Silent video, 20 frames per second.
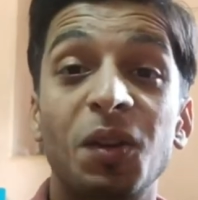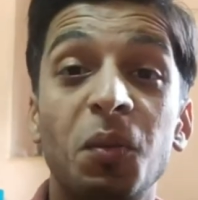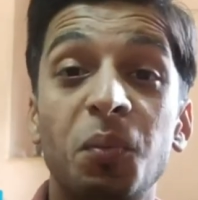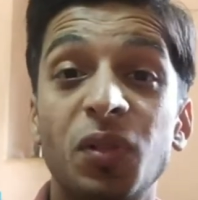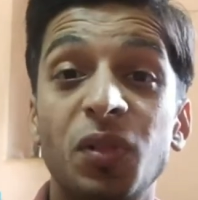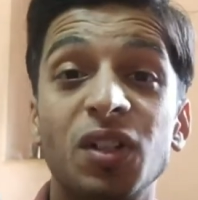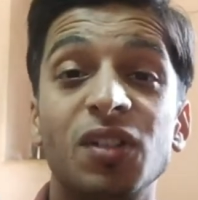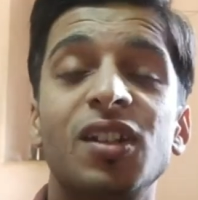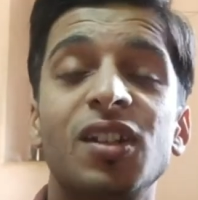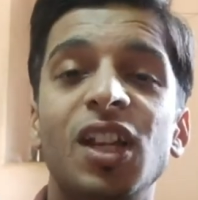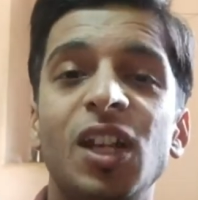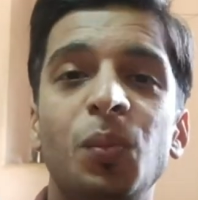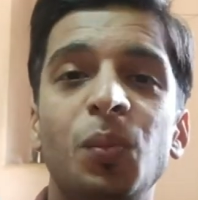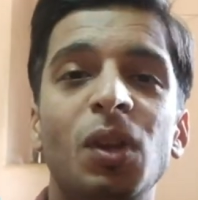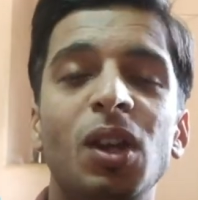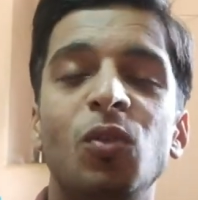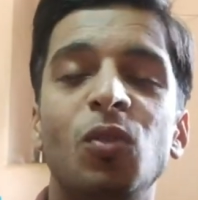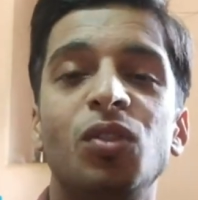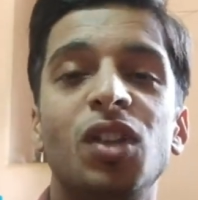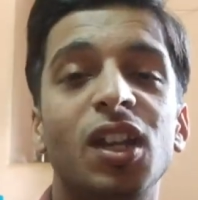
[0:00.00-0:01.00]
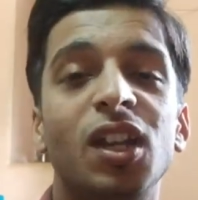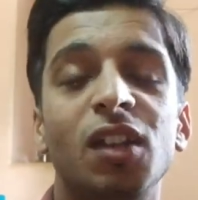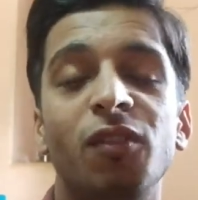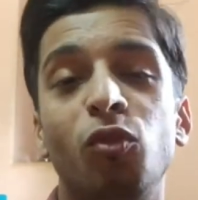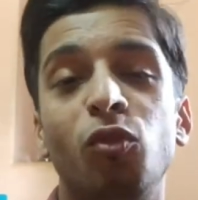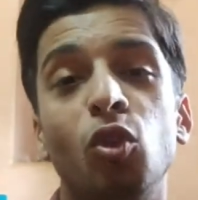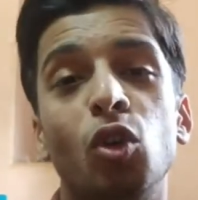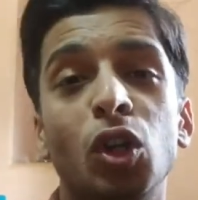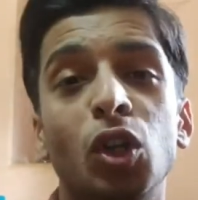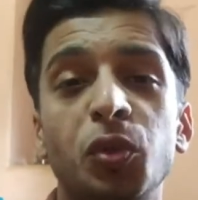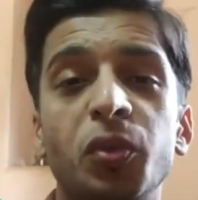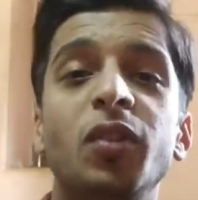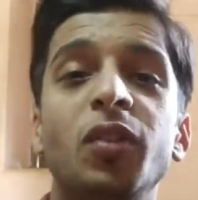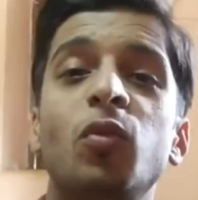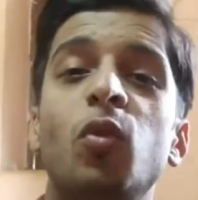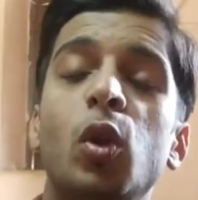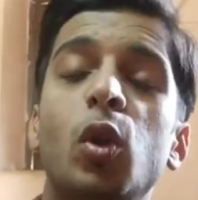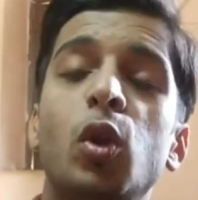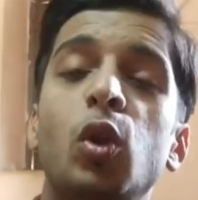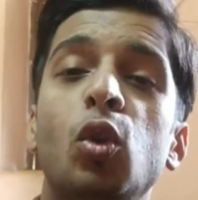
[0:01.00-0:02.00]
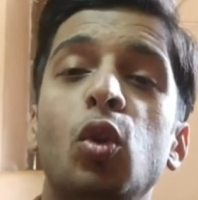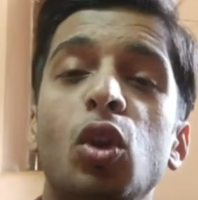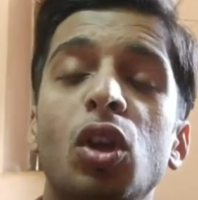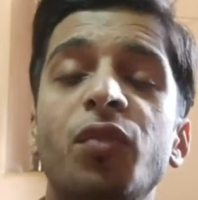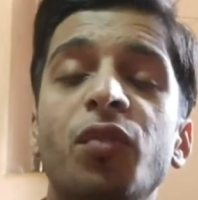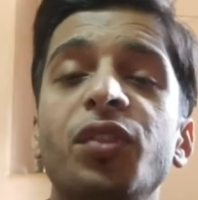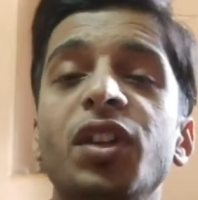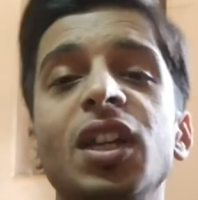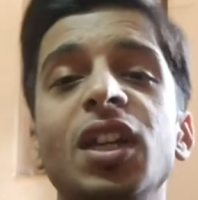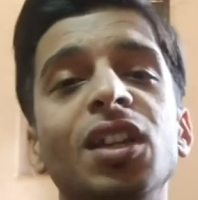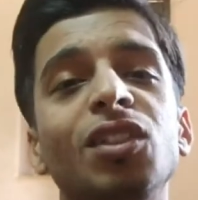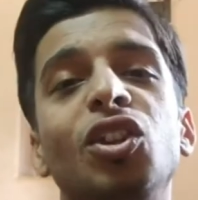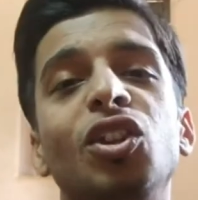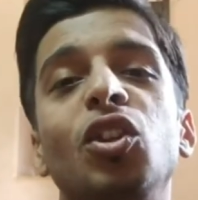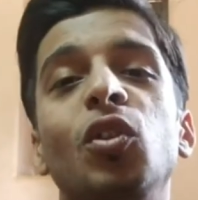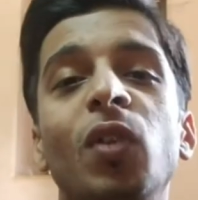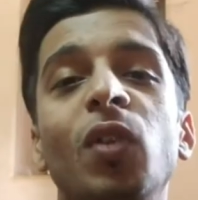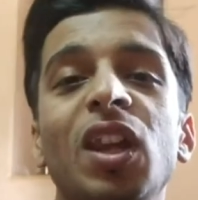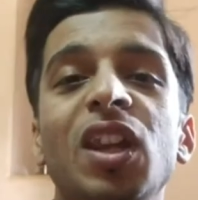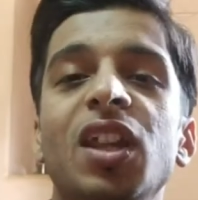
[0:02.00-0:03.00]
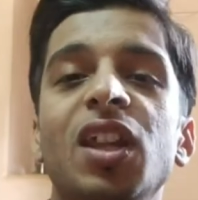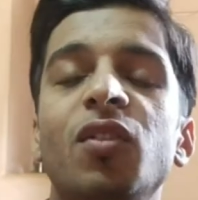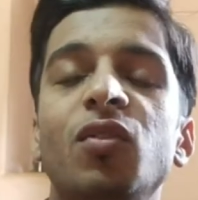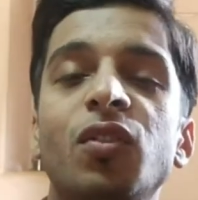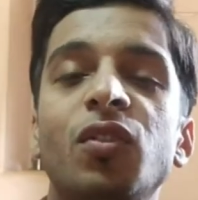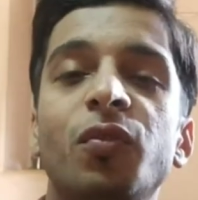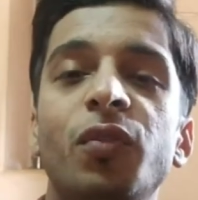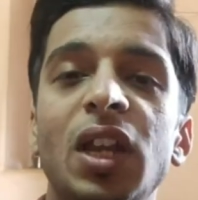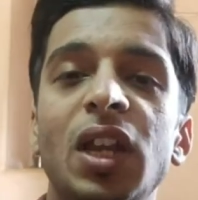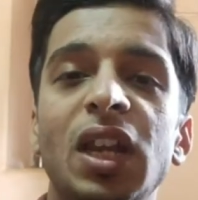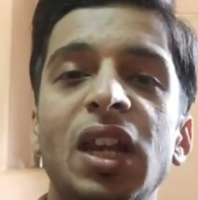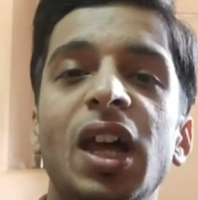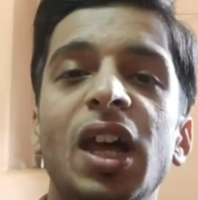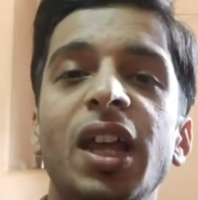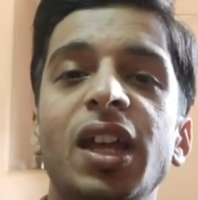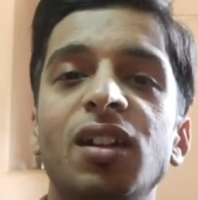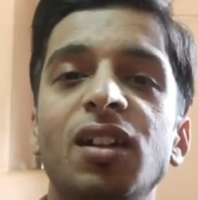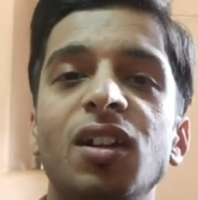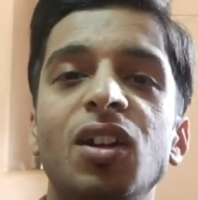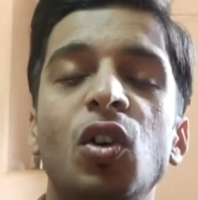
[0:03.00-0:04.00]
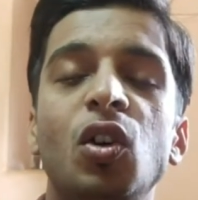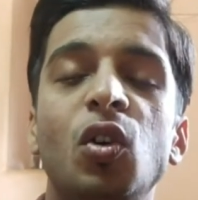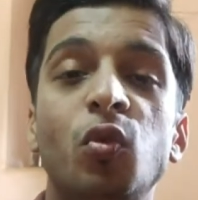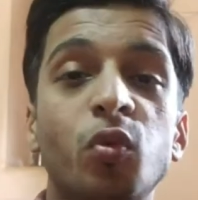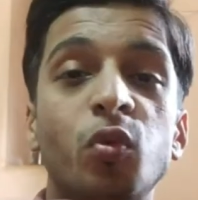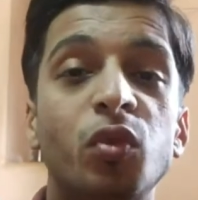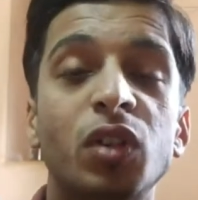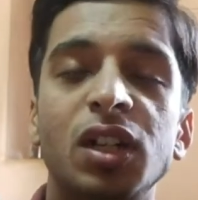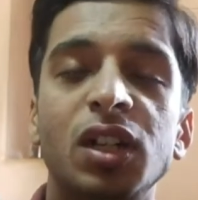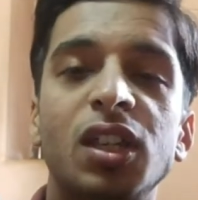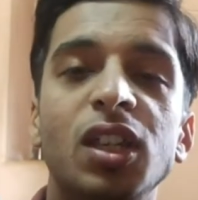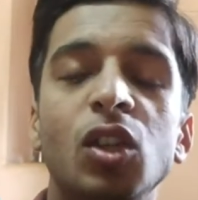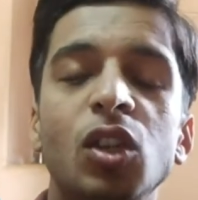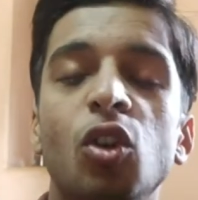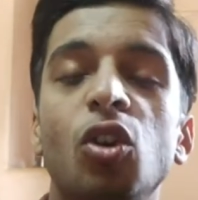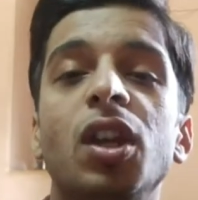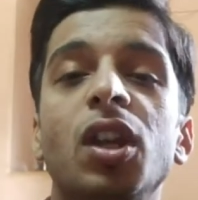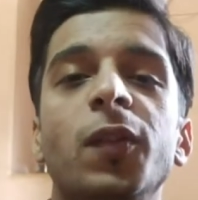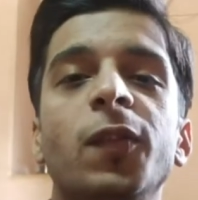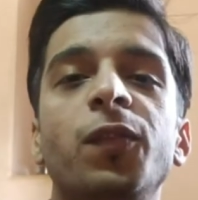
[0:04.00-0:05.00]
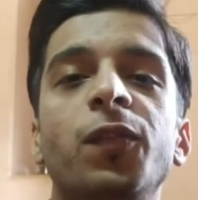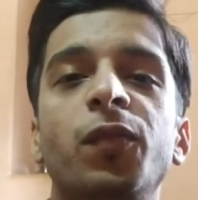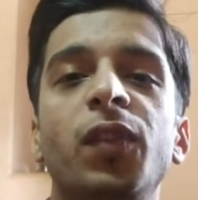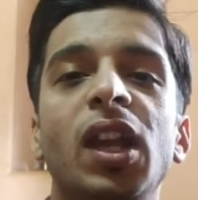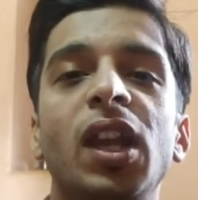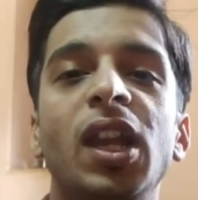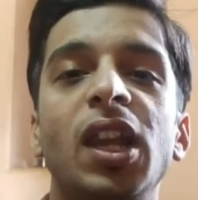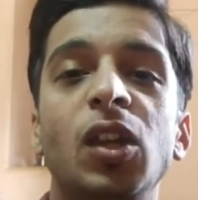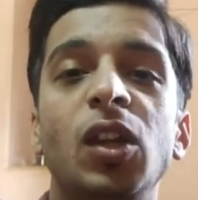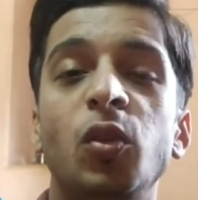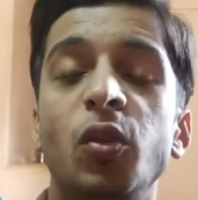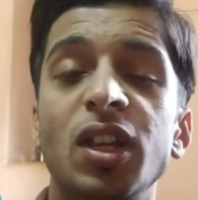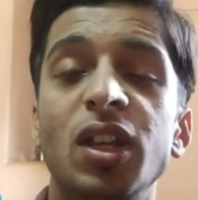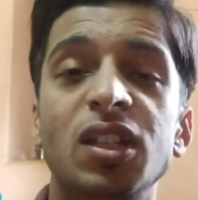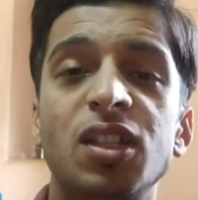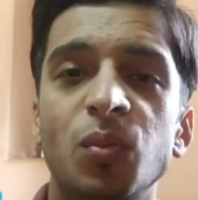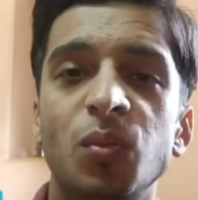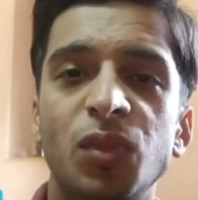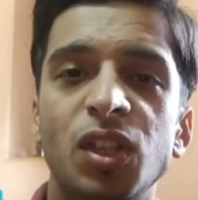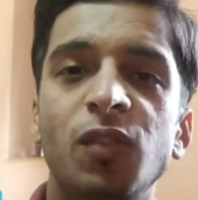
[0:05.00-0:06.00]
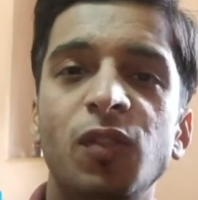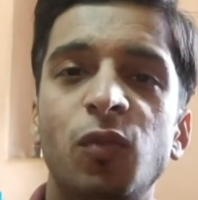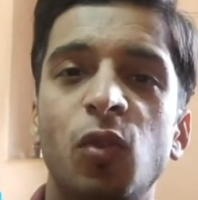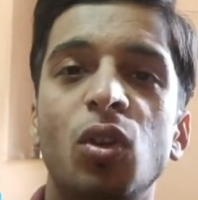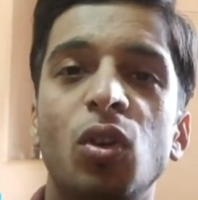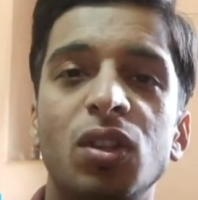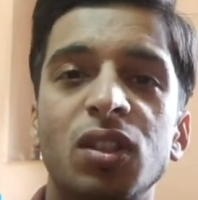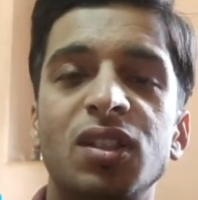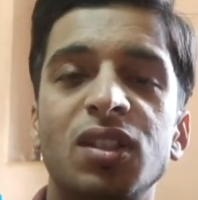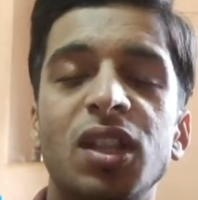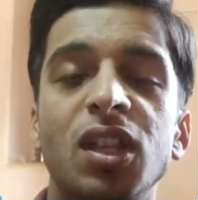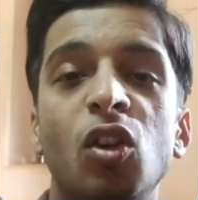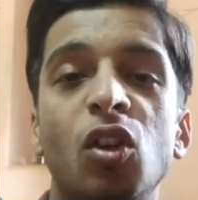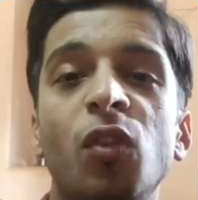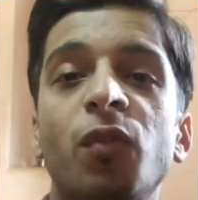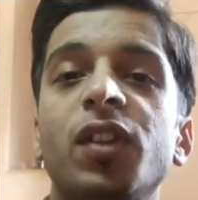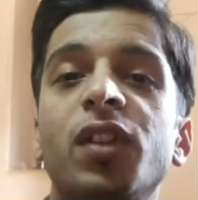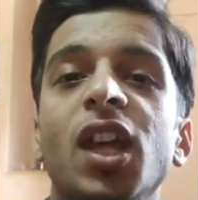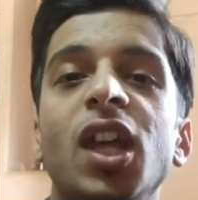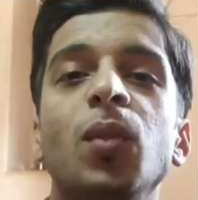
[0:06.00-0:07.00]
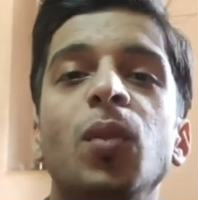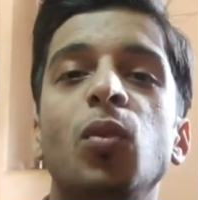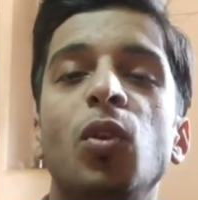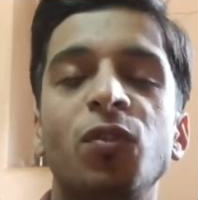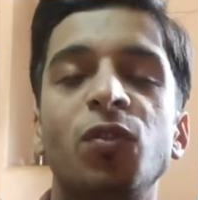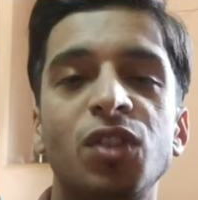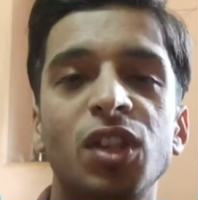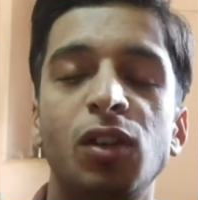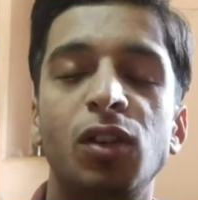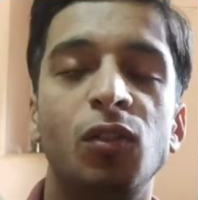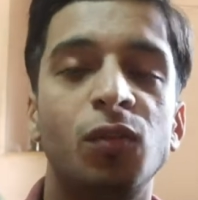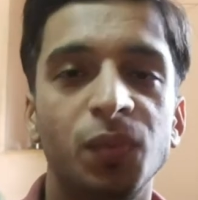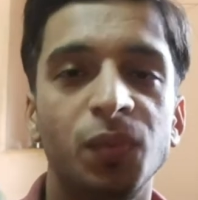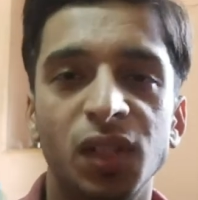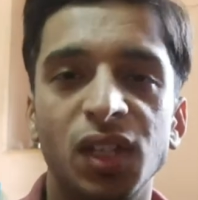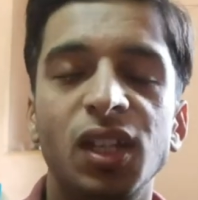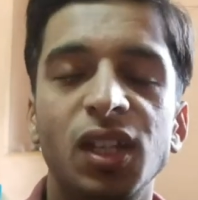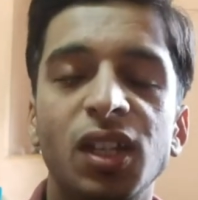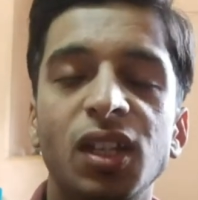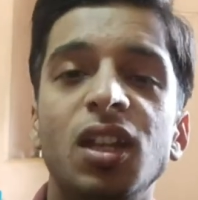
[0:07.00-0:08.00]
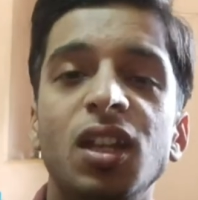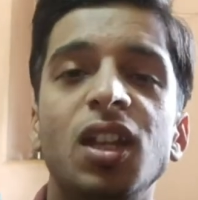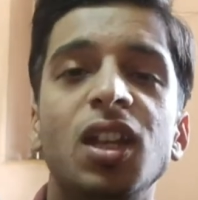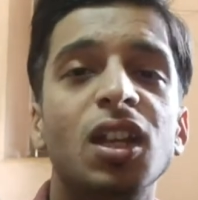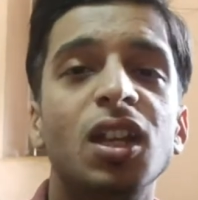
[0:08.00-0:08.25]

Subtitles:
personally believe that if you are doing what you love, then you will never feel like working or never feel like doing something for the sake of time or sake of money.